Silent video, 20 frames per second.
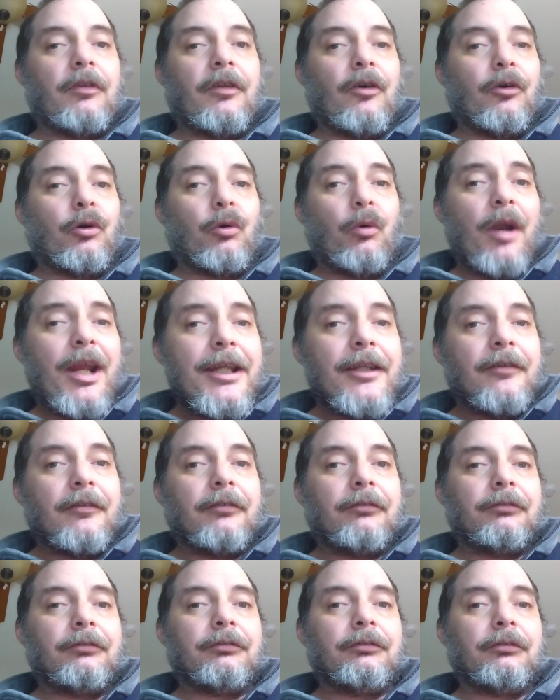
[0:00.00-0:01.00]
They're great,
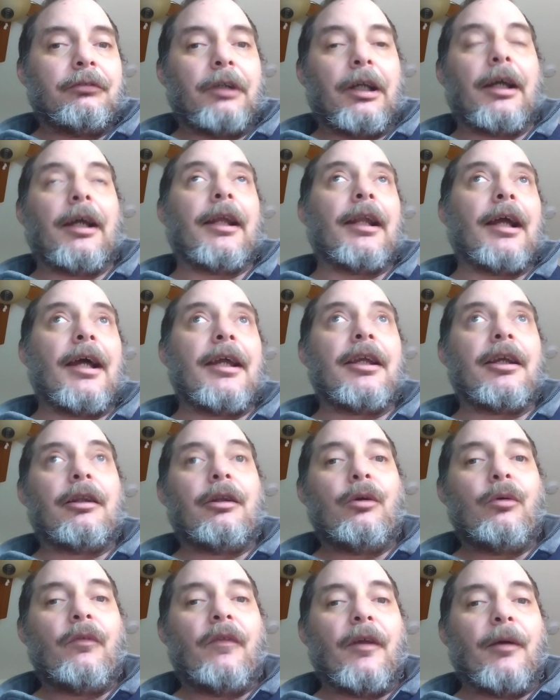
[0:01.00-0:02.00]
and I
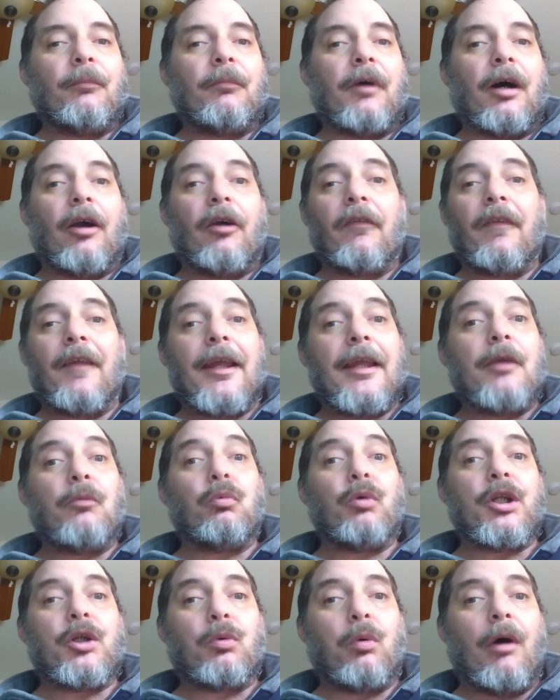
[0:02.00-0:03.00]
include them. Are they
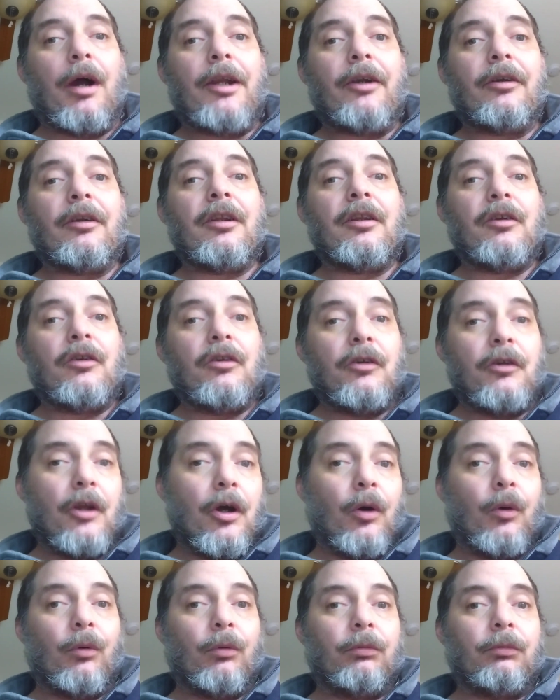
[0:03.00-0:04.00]
required?
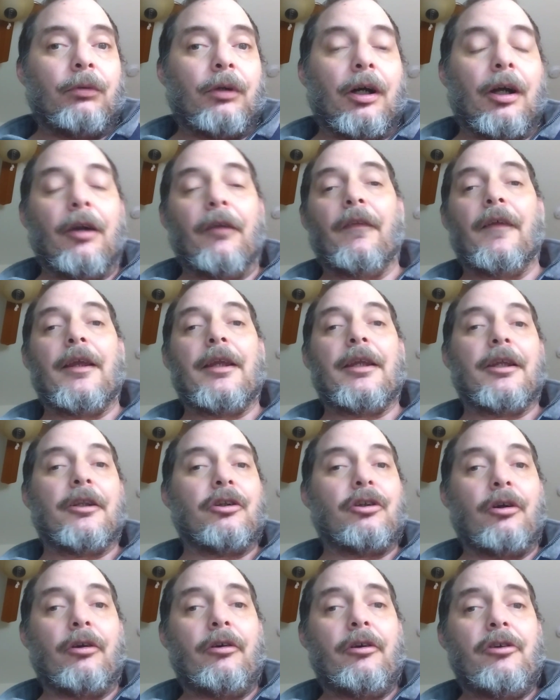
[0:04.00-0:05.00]
No. Are they
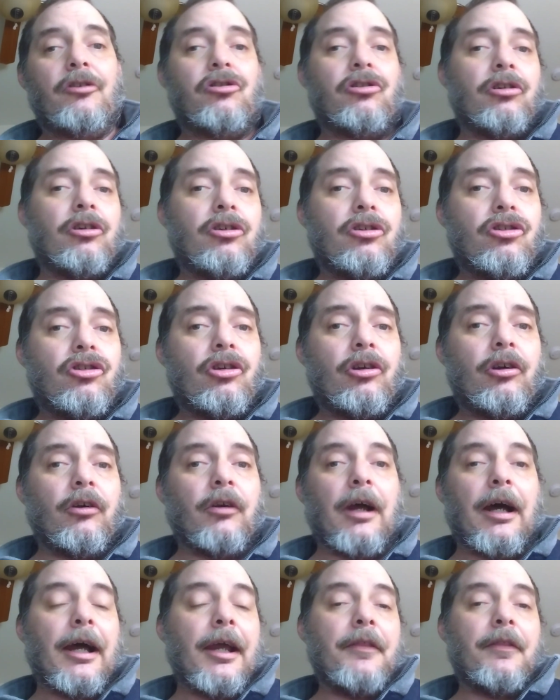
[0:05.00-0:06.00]
encouraged?
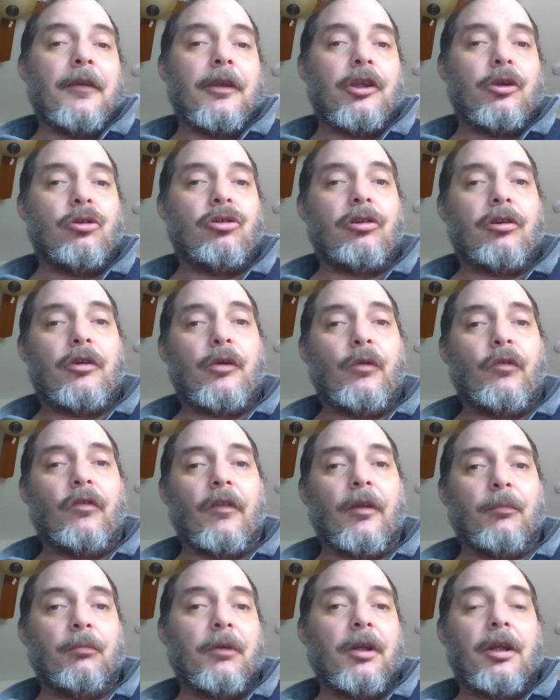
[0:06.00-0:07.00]
Sure. I think you should use
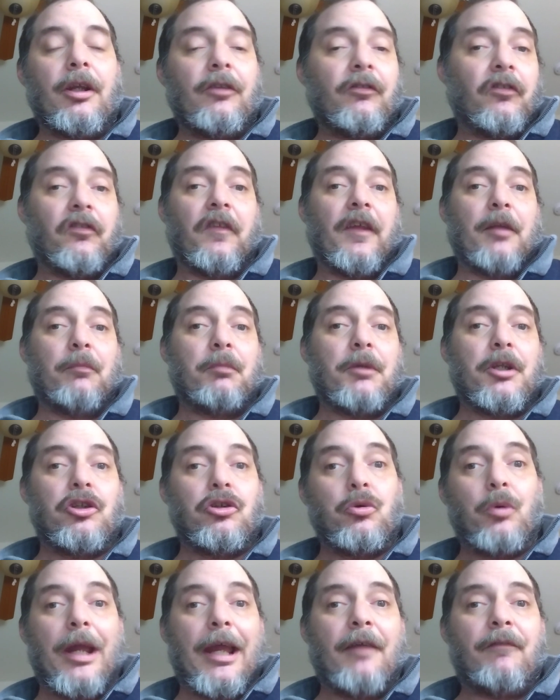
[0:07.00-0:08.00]
them. Does that mean
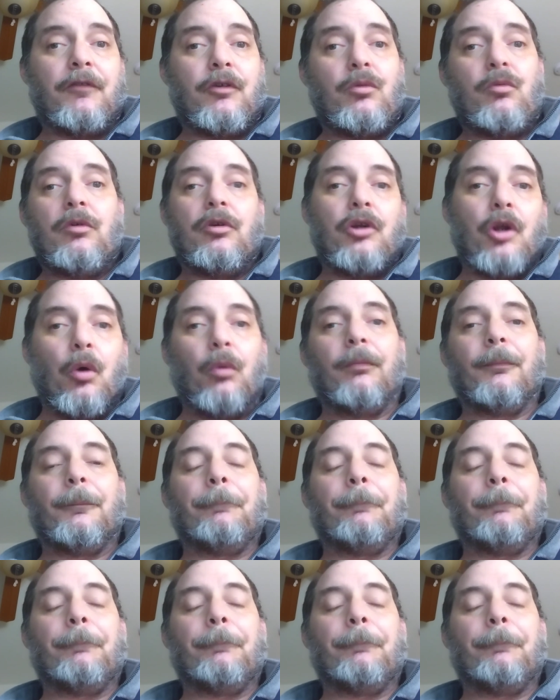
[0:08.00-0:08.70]
you have to? No.